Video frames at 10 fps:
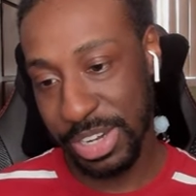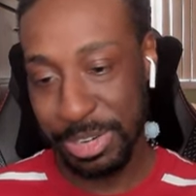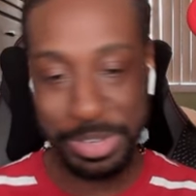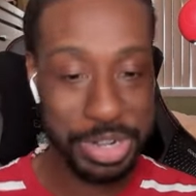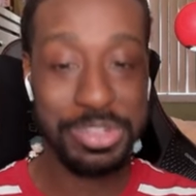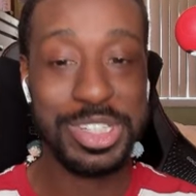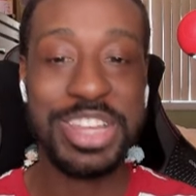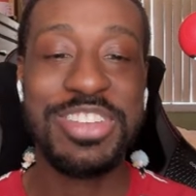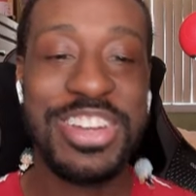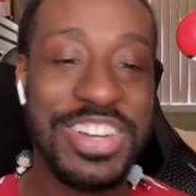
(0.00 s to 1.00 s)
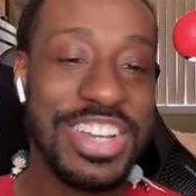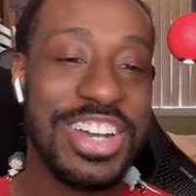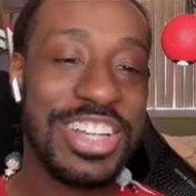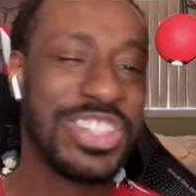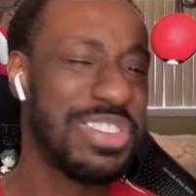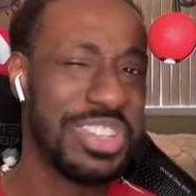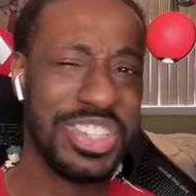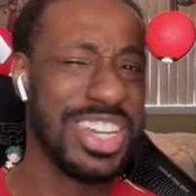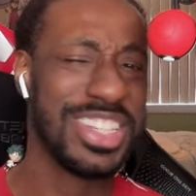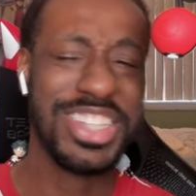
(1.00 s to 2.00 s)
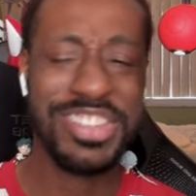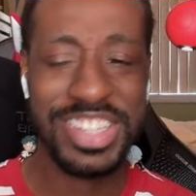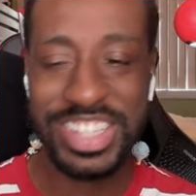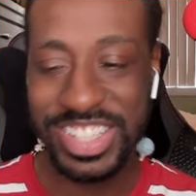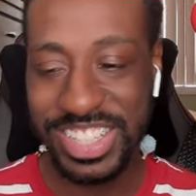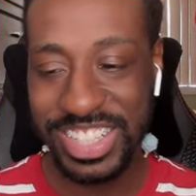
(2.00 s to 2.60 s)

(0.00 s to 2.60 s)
Whatever, just let me know. Also, I miss you guys. Love you guys.